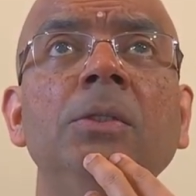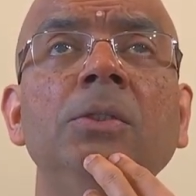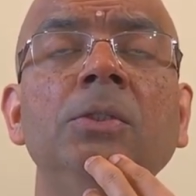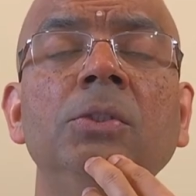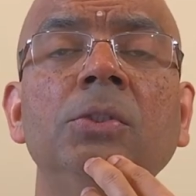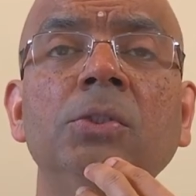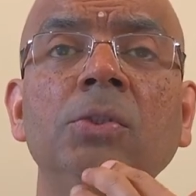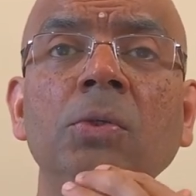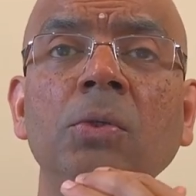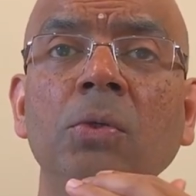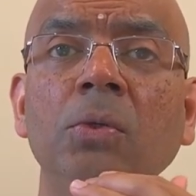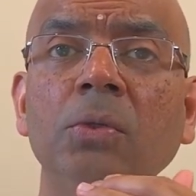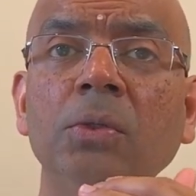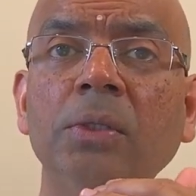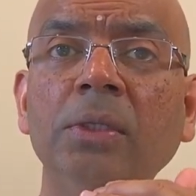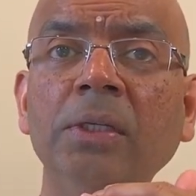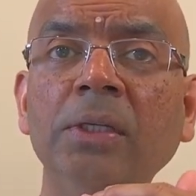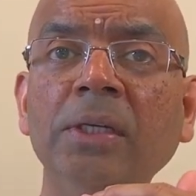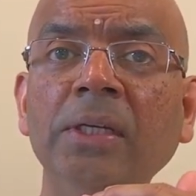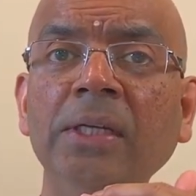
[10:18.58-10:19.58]

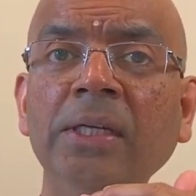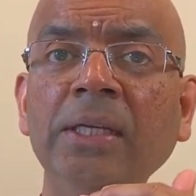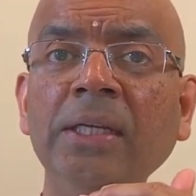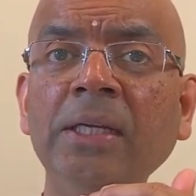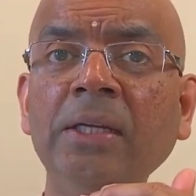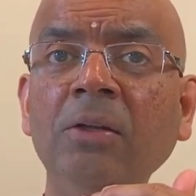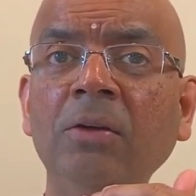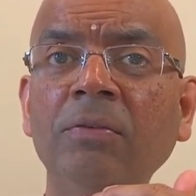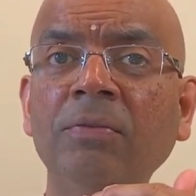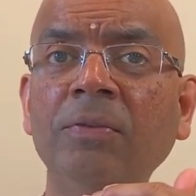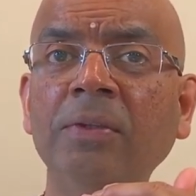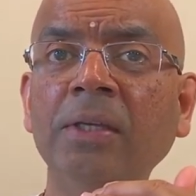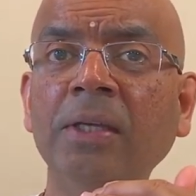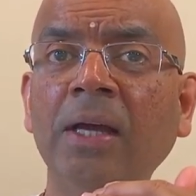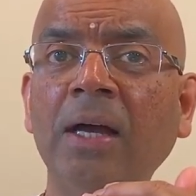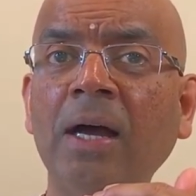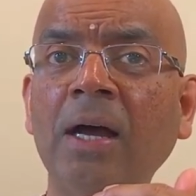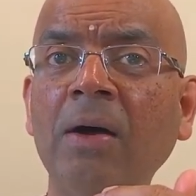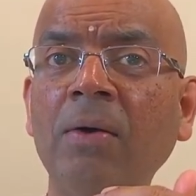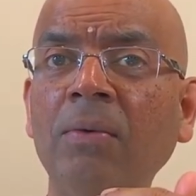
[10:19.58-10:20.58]
So the need of the
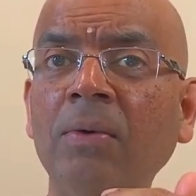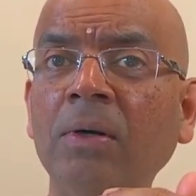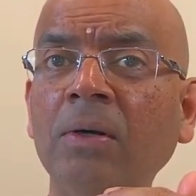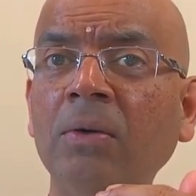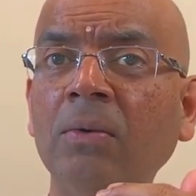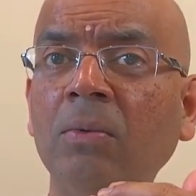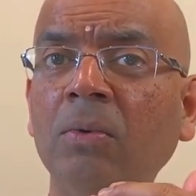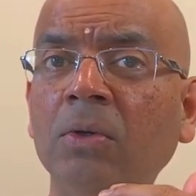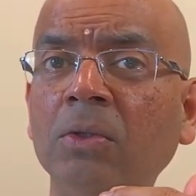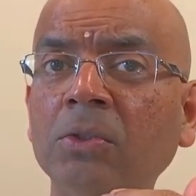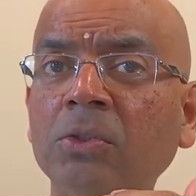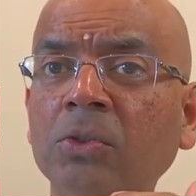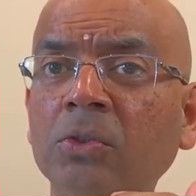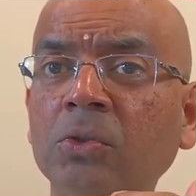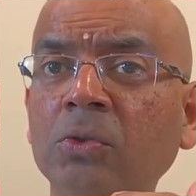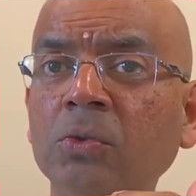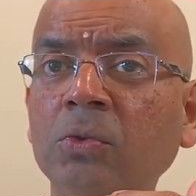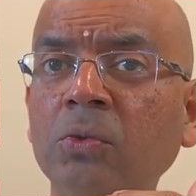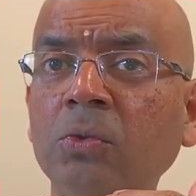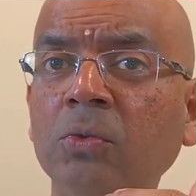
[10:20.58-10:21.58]
hour was
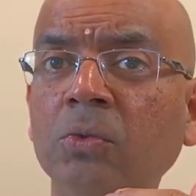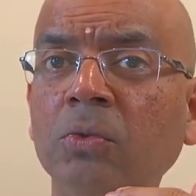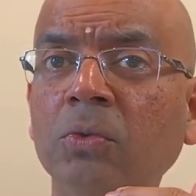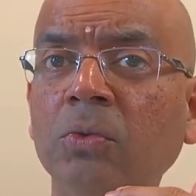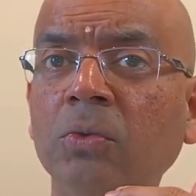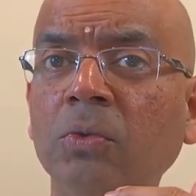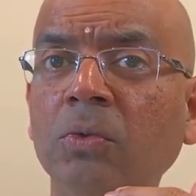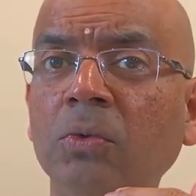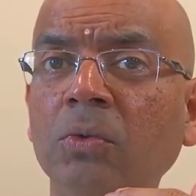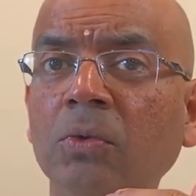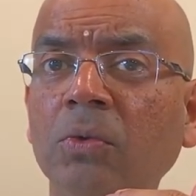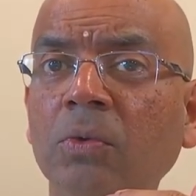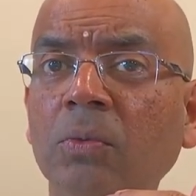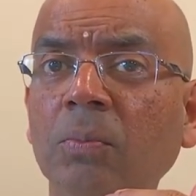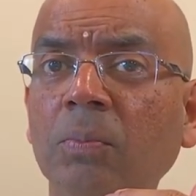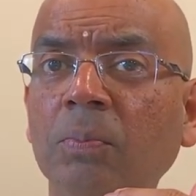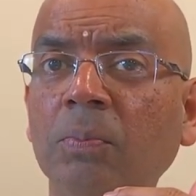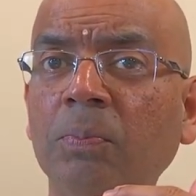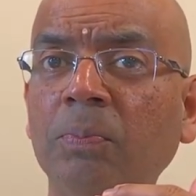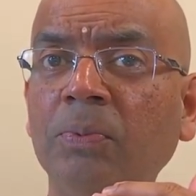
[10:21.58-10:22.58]
to
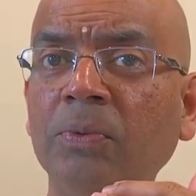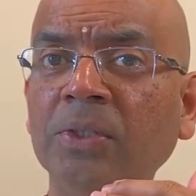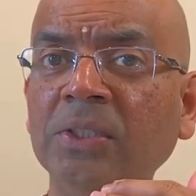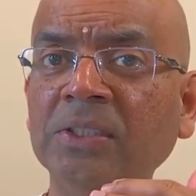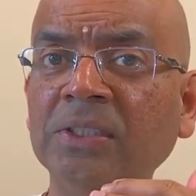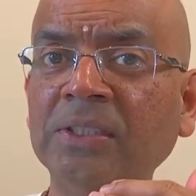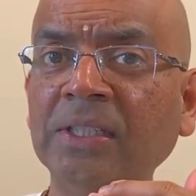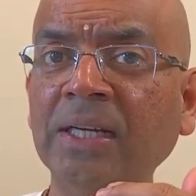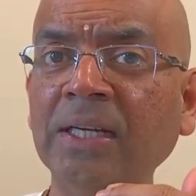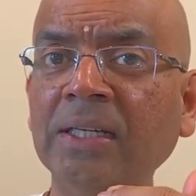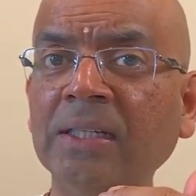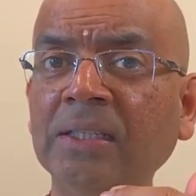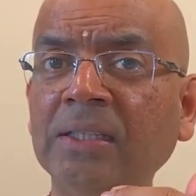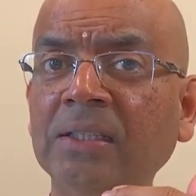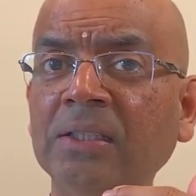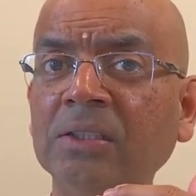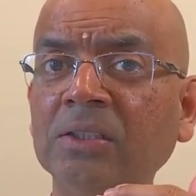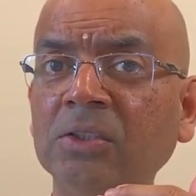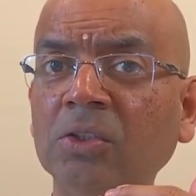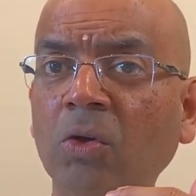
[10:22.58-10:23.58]

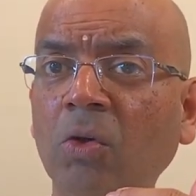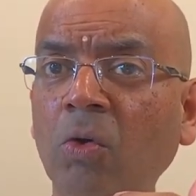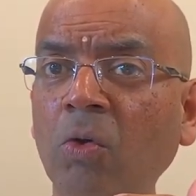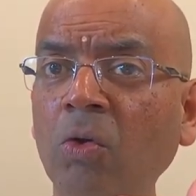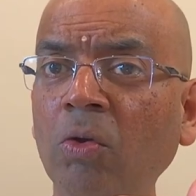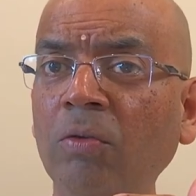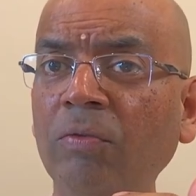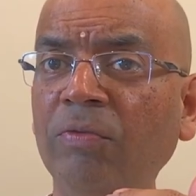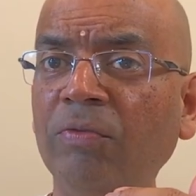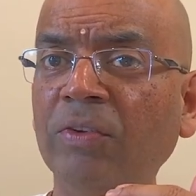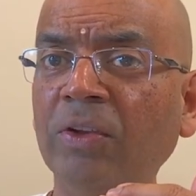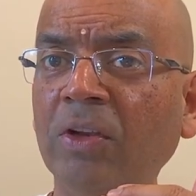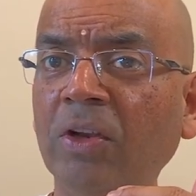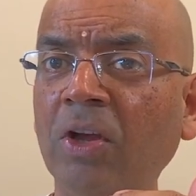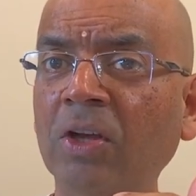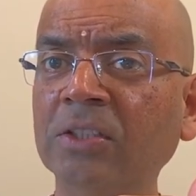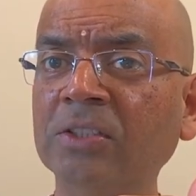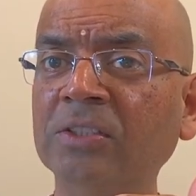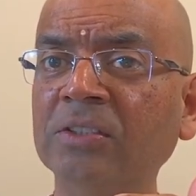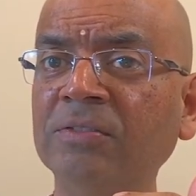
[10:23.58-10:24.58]
present this whole
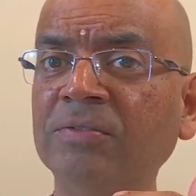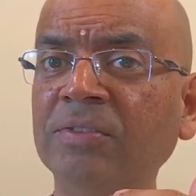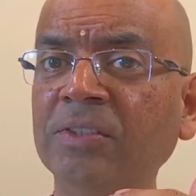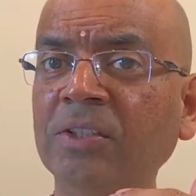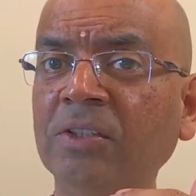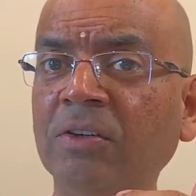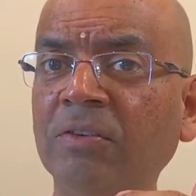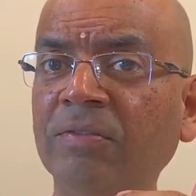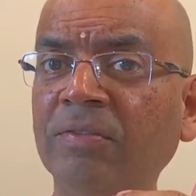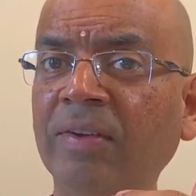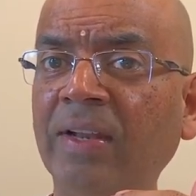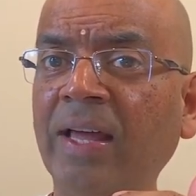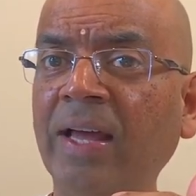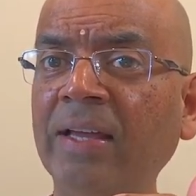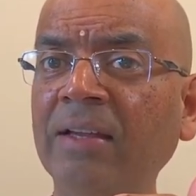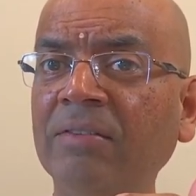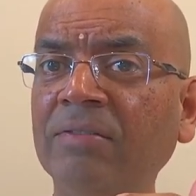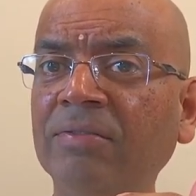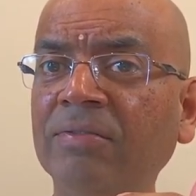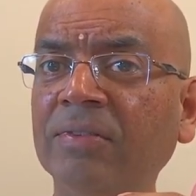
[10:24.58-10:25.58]
philosophy of
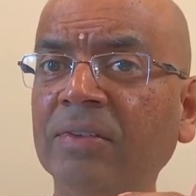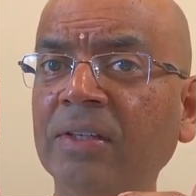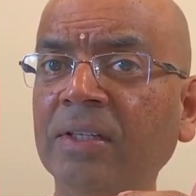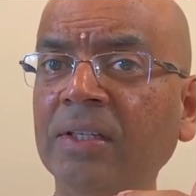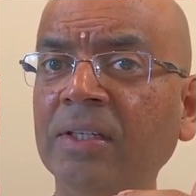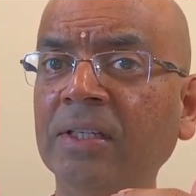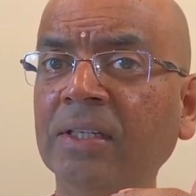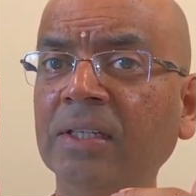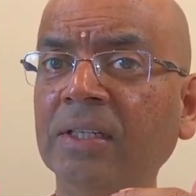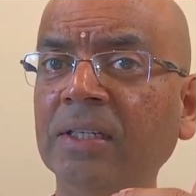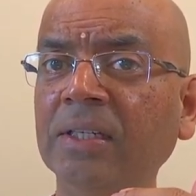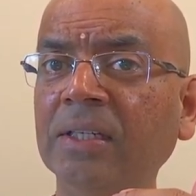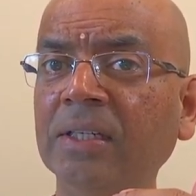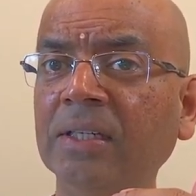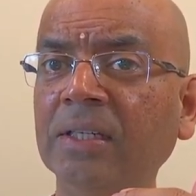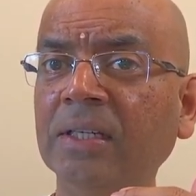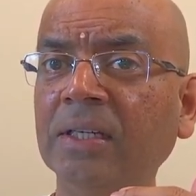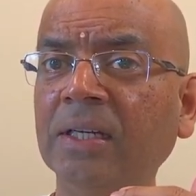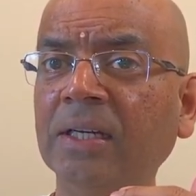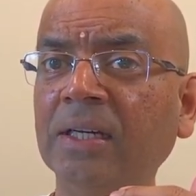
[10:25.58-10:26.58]
life in
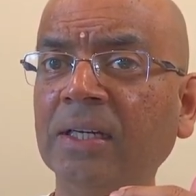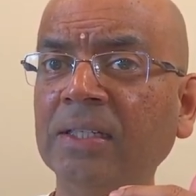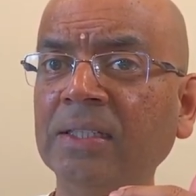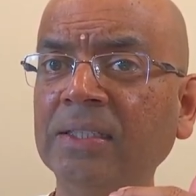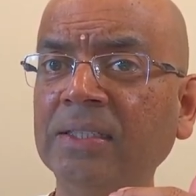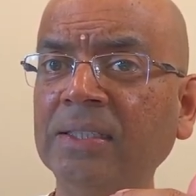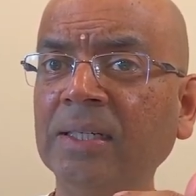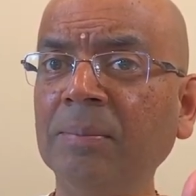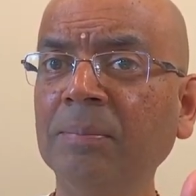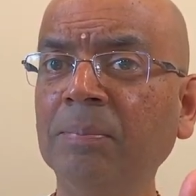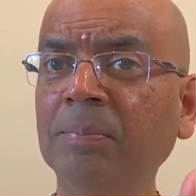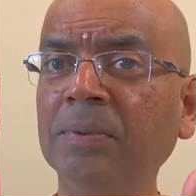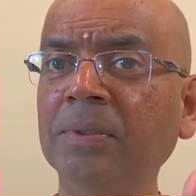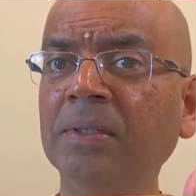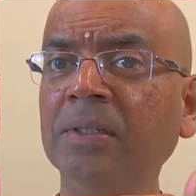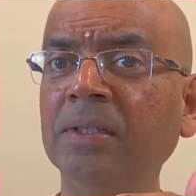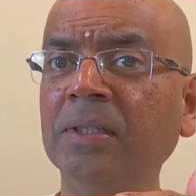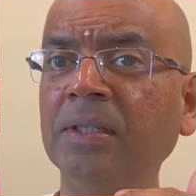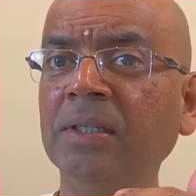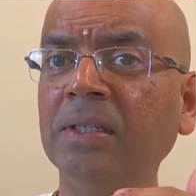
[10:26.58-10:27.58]

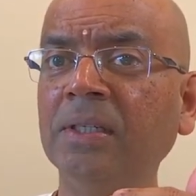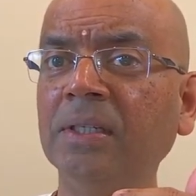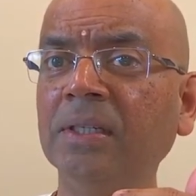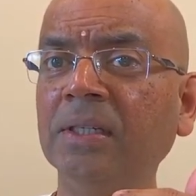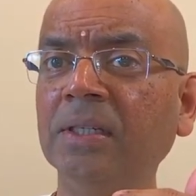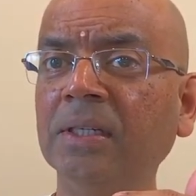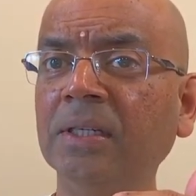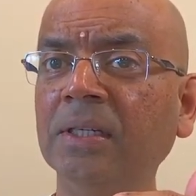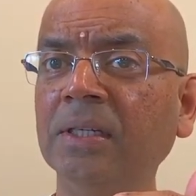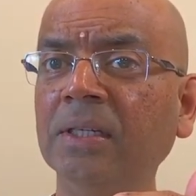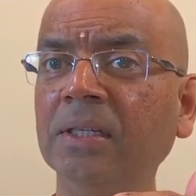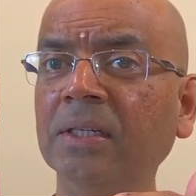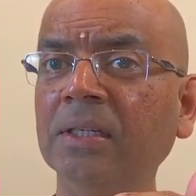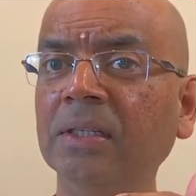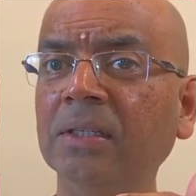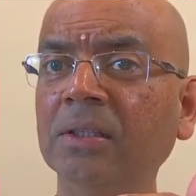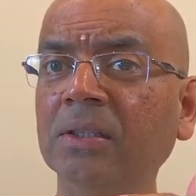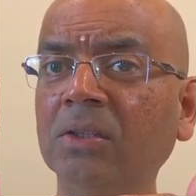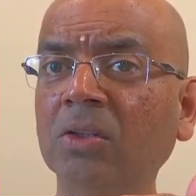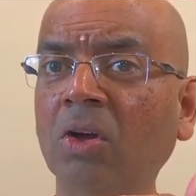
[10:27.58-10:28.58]
contemporary
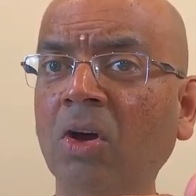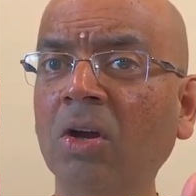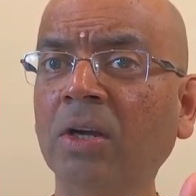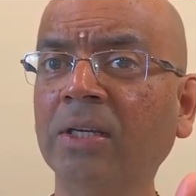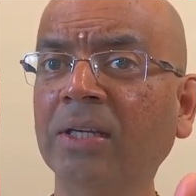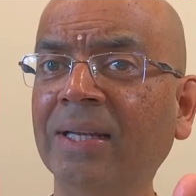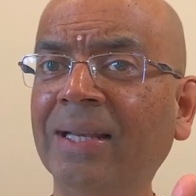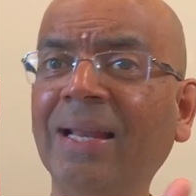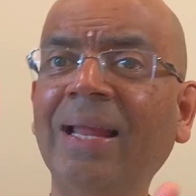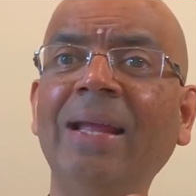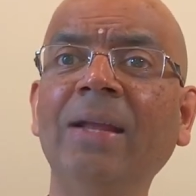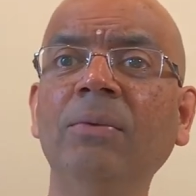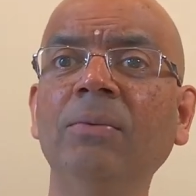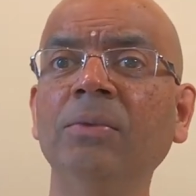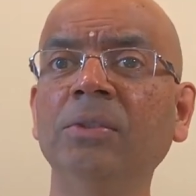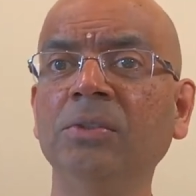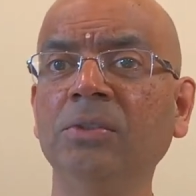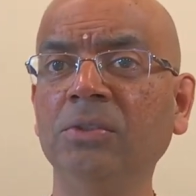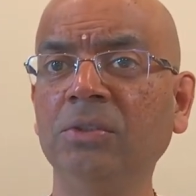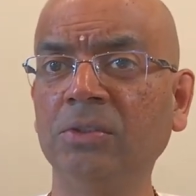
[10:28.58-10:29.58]
thought and
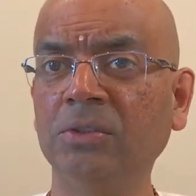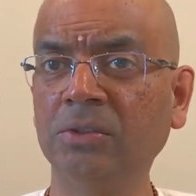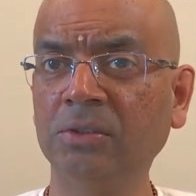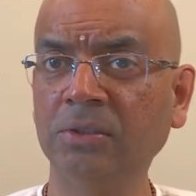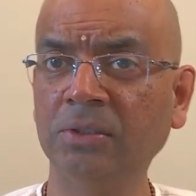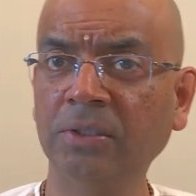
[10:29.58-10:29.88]
language.